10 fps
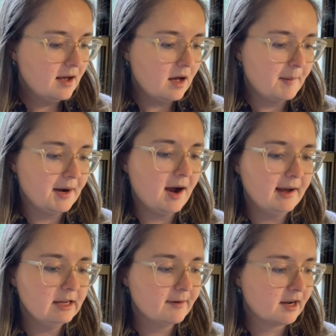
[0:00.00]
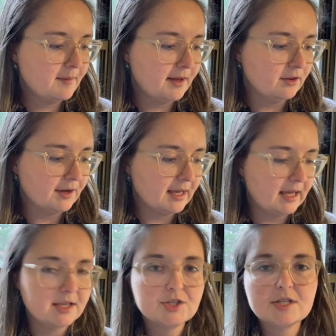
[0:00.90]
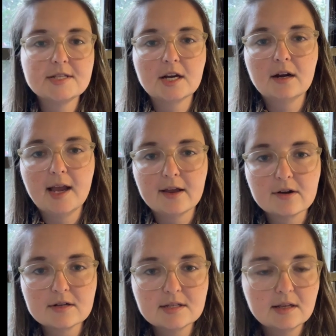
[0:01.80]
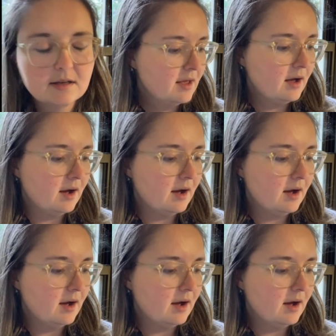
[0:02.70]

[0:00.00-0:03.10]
I'd highly recommend looking into Sarah Anderson.